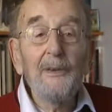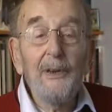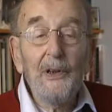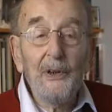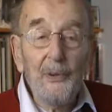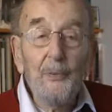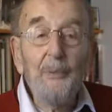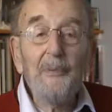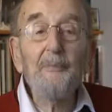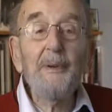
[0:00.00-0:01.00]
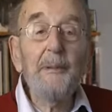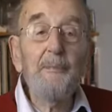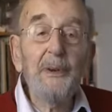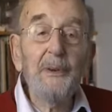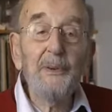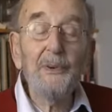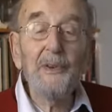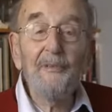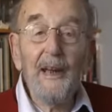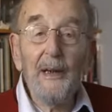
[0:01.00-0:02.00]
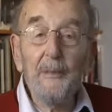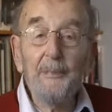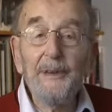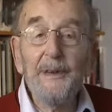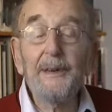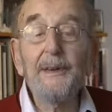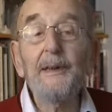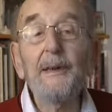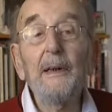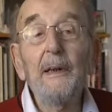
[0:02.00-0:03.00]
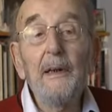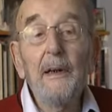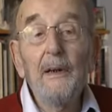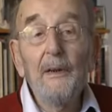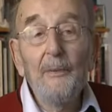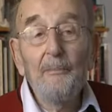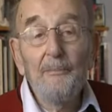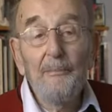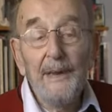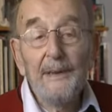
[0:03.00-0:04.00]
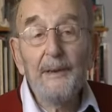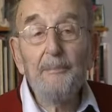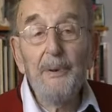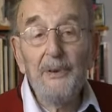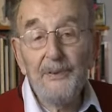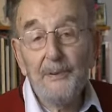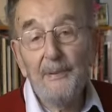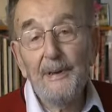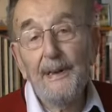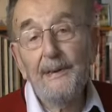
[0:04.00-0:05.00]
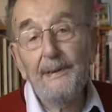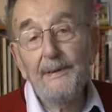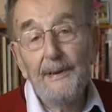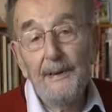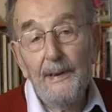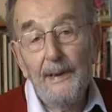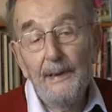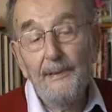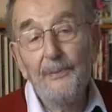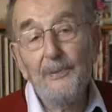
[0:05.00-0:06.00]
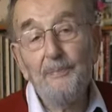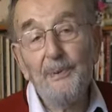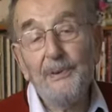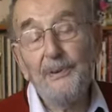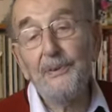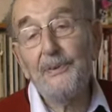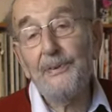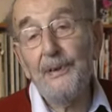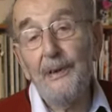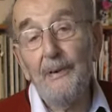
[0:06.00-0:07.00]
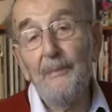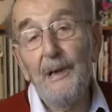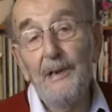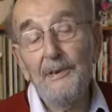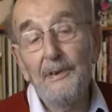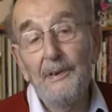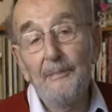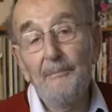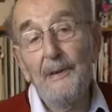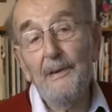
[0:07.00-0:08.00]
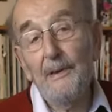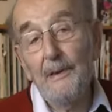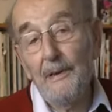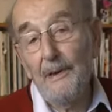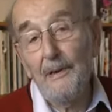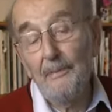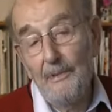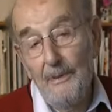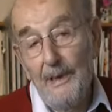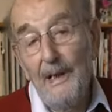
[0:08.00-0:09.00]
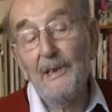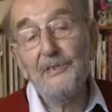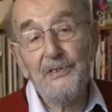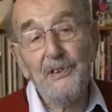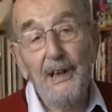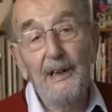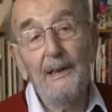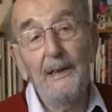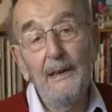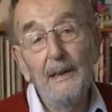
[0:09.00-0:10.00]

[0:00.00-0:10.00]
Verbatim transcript: the group of people who developed it made it possible that it was produced on a, mar- mar- on a large scale.